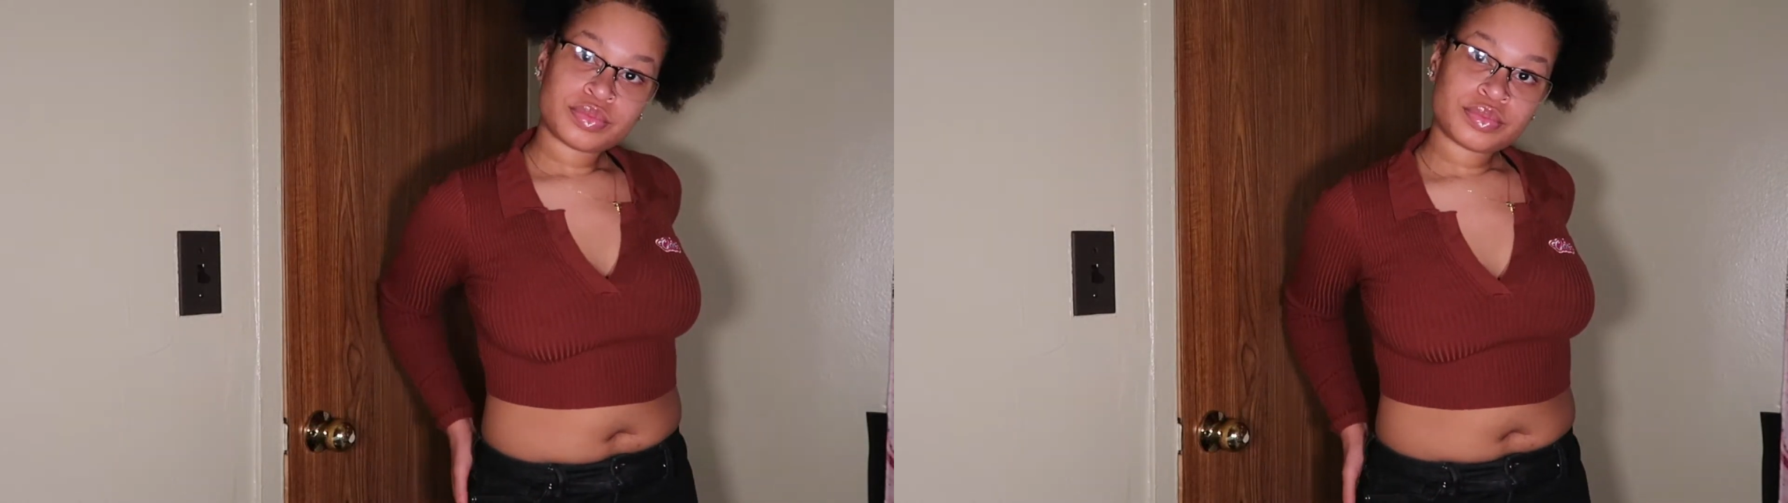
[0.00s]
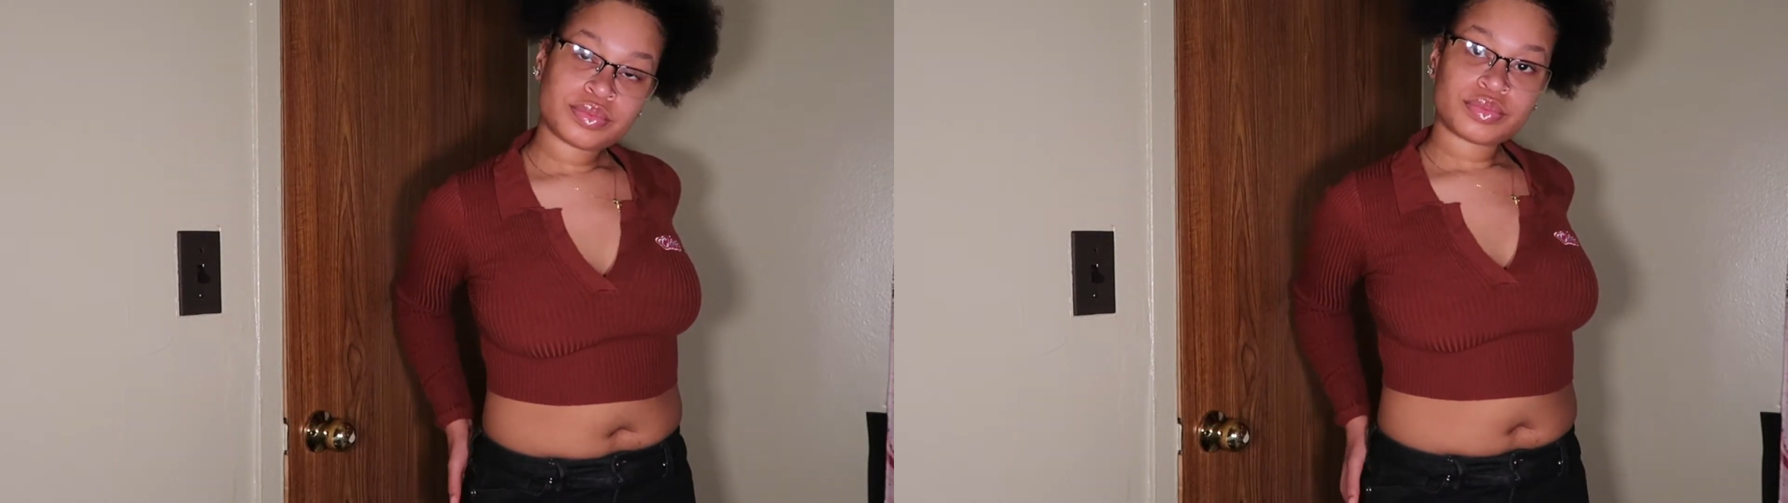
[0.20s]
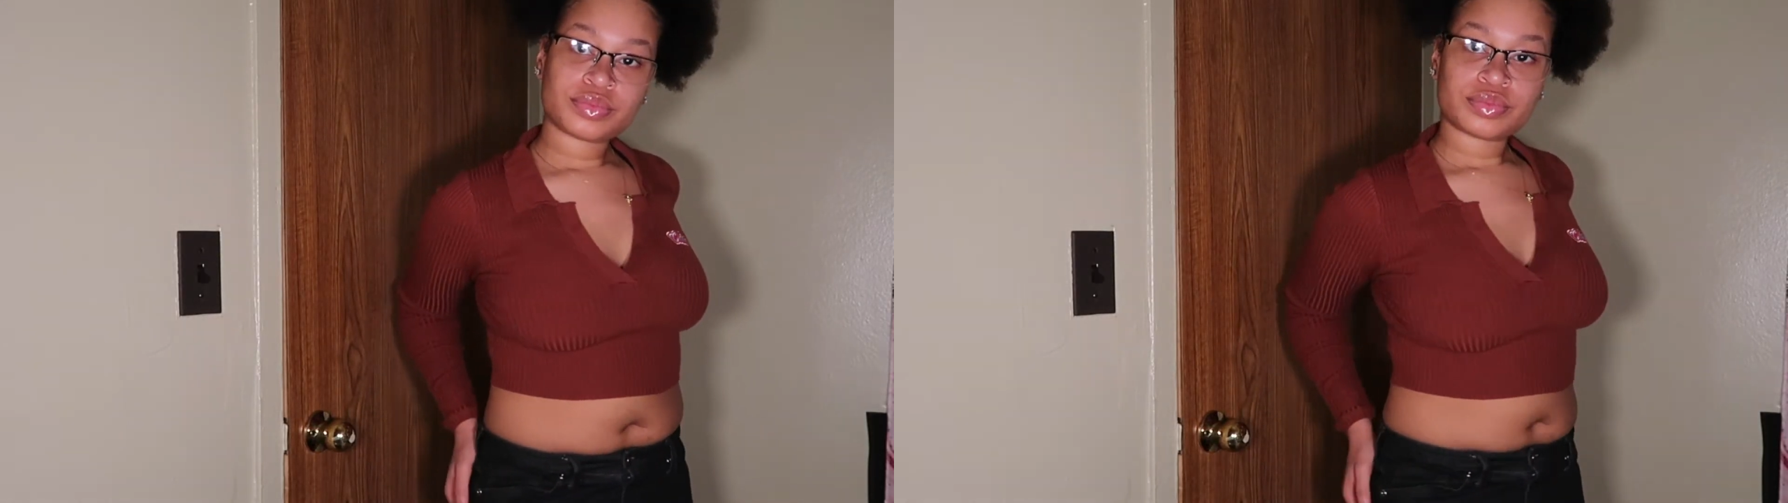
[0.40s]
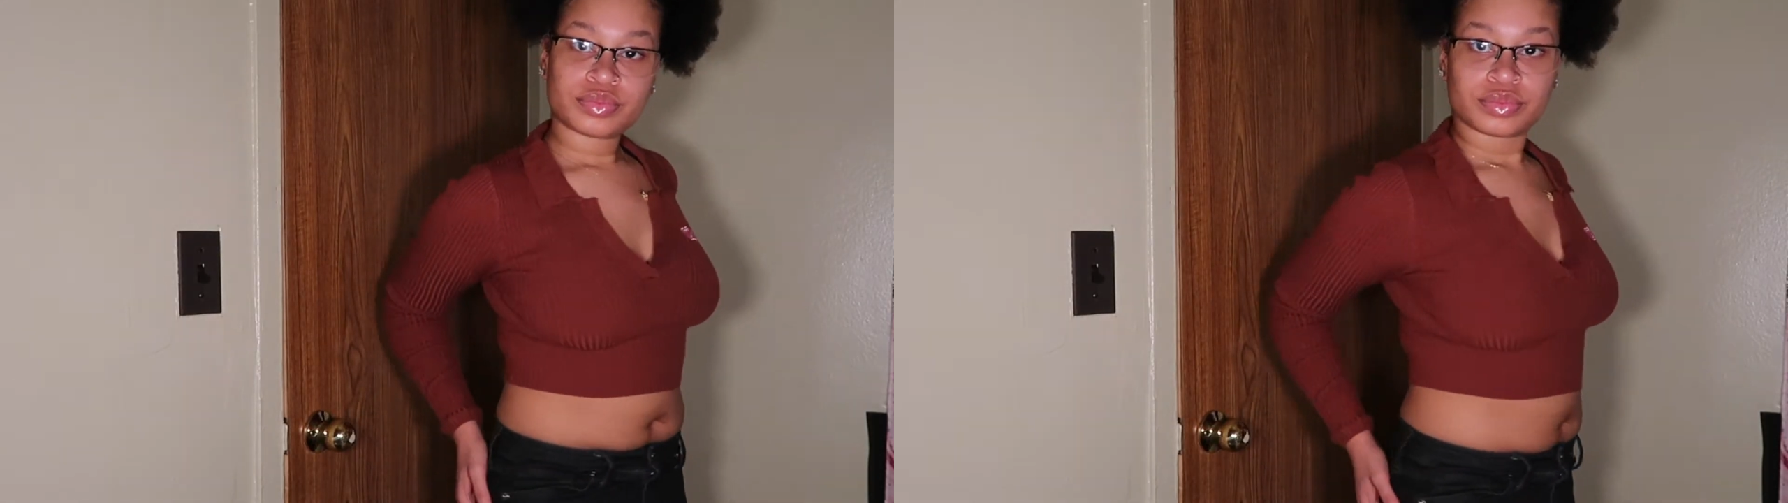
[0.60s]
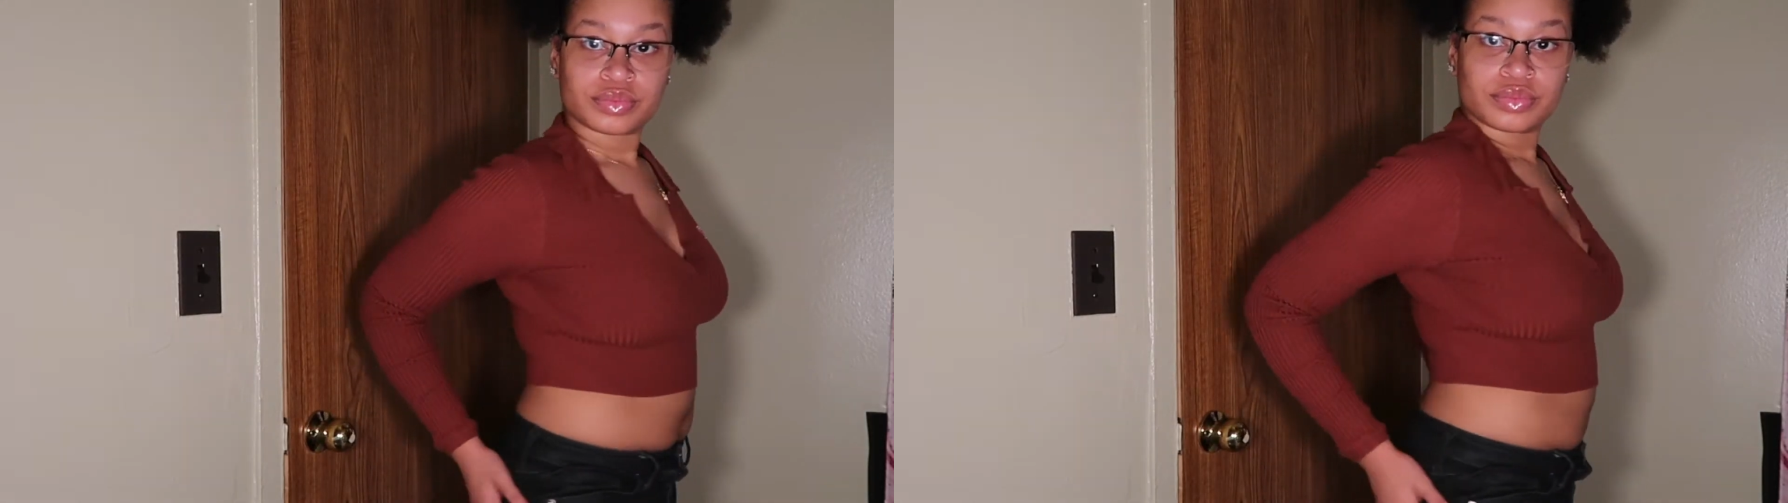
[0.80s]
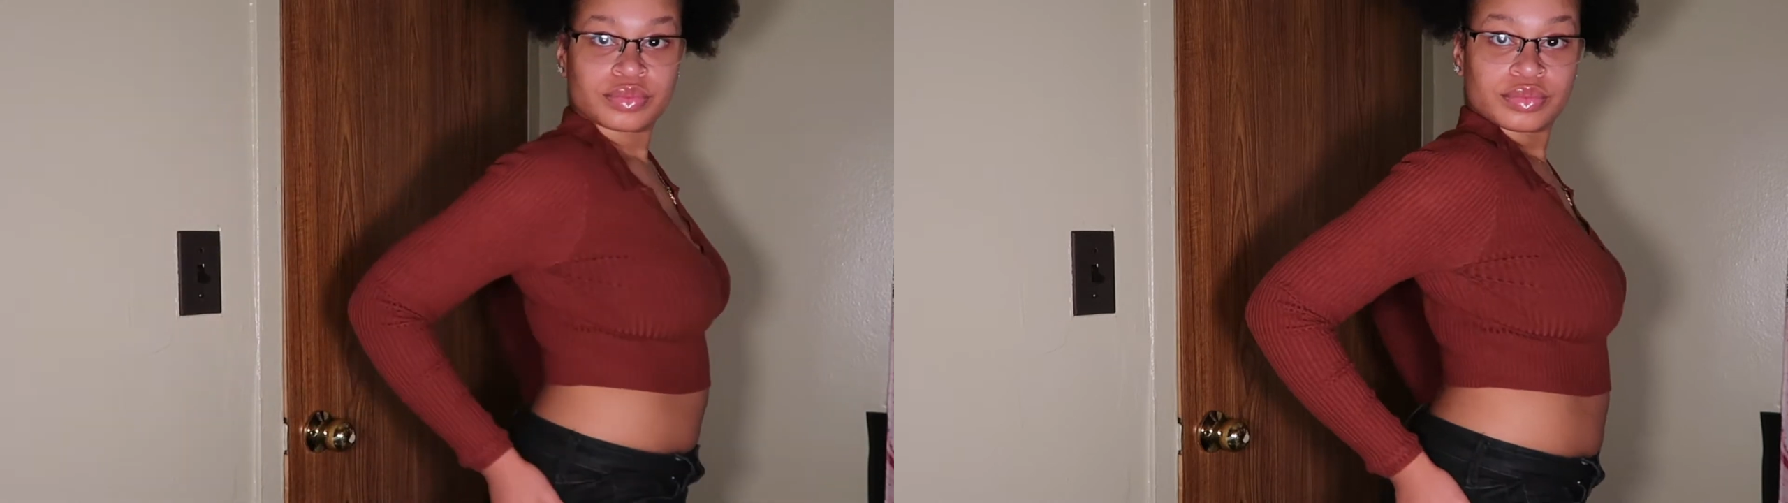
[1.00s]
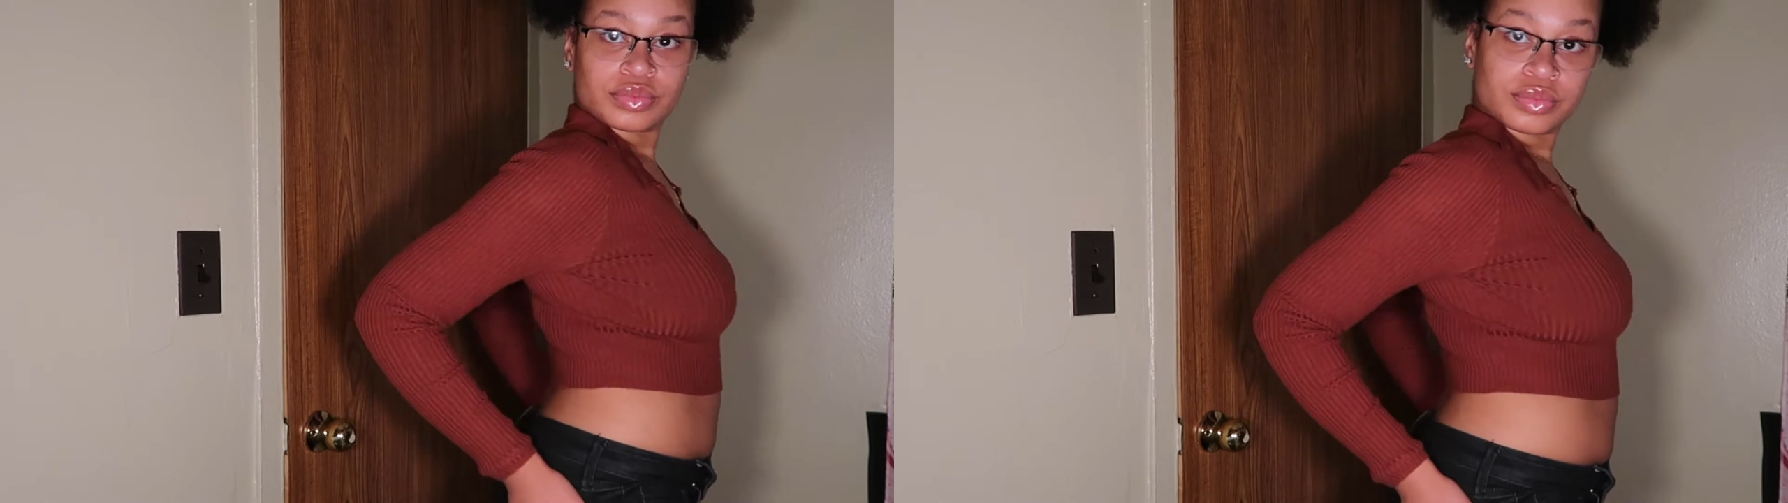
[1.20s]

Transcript: has a collar.